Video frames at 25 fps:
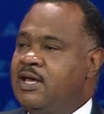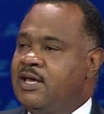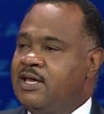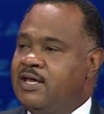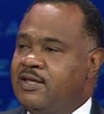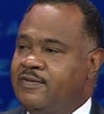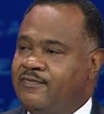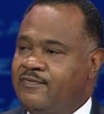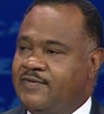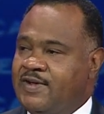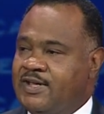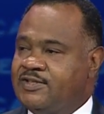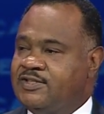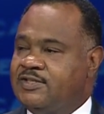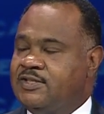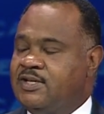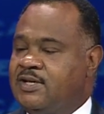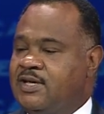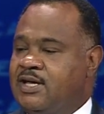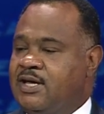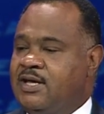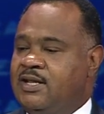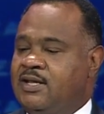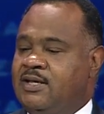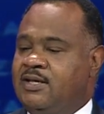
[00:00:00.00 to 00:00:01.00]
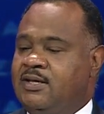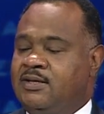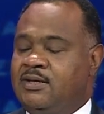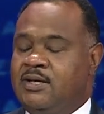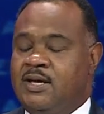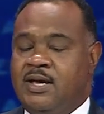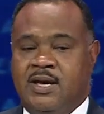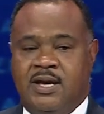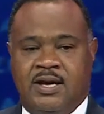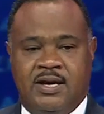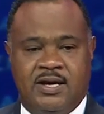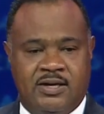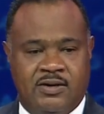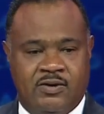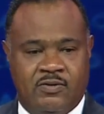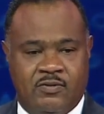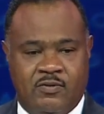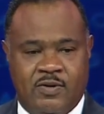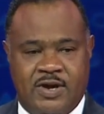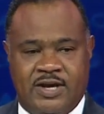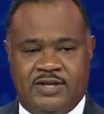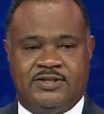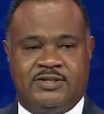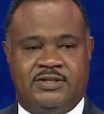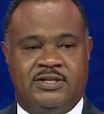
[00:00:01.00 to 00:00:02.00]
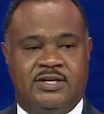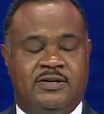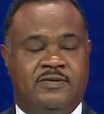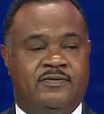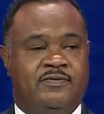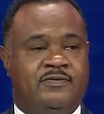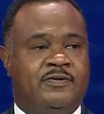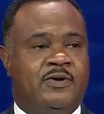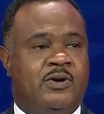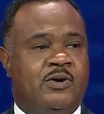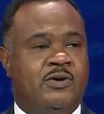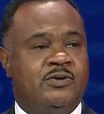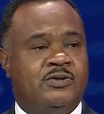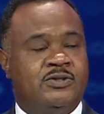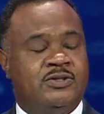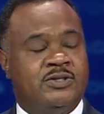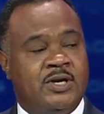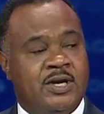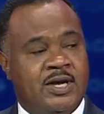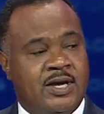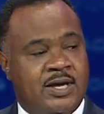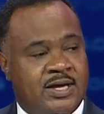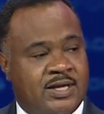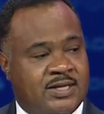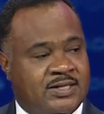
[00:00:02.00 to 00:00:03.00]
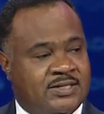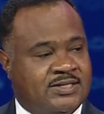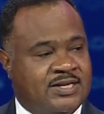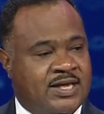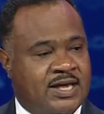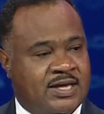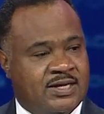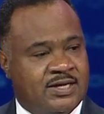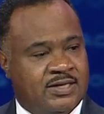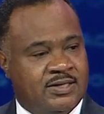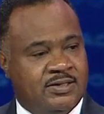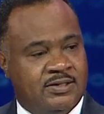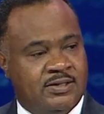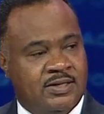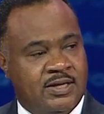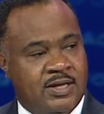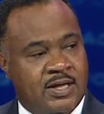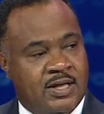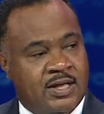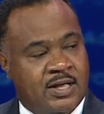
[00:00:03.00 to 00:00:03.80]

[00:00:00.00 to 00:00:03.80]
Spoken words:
investigating, and arresting folks and taking